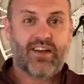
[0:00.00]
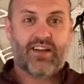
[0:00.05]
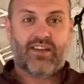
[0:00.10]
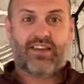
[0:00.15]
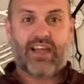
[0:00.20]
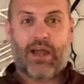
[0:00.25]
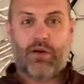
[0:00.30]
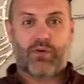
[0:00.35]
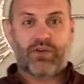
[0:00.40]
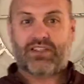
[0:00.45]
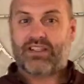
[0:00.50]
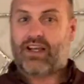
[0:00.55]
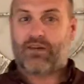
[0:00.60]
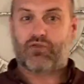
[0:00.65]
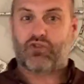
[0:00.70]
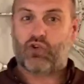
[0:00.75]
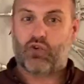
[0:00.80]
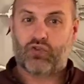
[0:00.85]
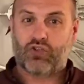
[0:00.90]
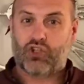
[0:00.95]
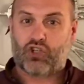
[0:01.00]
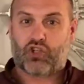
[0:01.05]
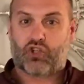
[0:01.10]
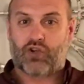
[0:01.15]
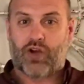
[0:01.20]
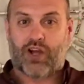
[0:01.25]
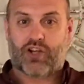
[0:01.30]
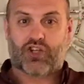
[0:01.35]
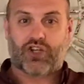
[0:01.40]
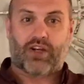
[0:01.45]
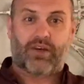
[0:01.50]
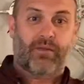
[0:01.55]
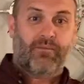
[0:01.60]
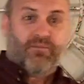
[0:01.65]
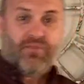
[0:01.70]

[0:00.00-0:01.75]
That was the only instruction.